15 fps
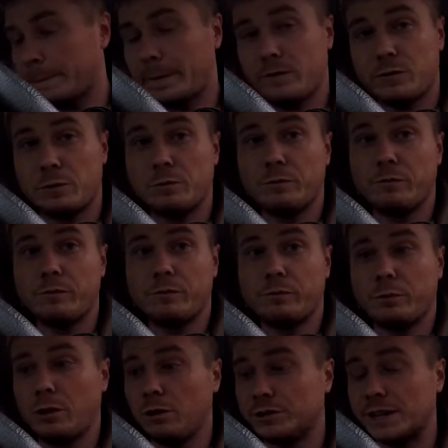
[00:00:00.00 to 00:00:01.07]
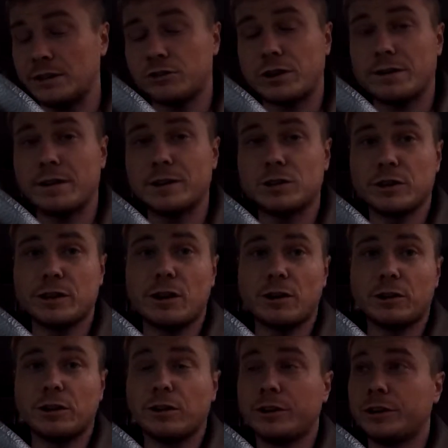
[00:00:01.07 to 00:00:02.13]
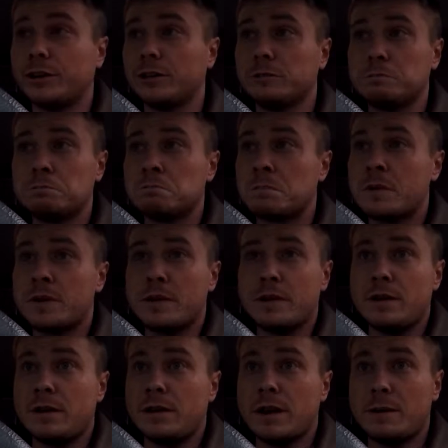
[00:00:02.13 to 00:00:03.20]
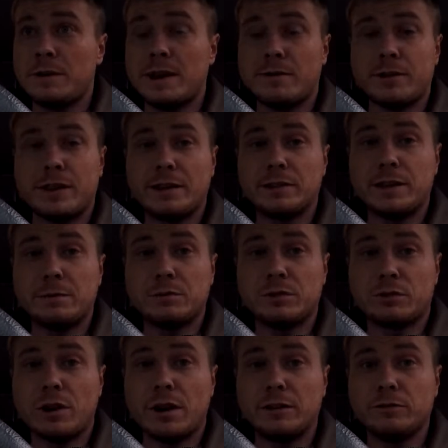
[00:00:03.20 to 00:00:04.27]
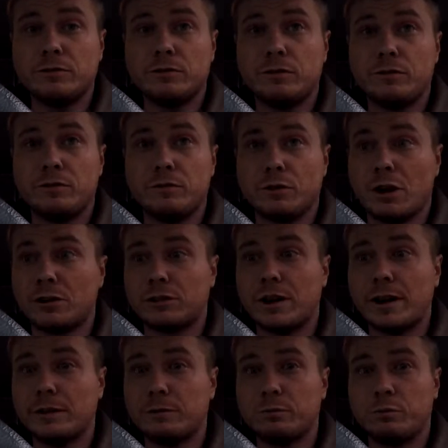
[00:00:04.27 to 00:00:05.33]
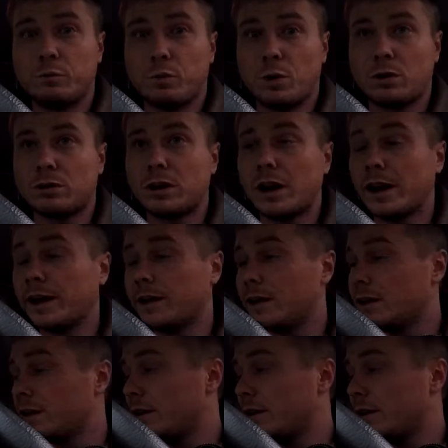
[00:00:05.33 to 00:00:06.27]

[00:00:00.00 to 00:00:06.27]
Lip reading: from the little test drive I took it on earlier, I mean, everything seems to run right, work right.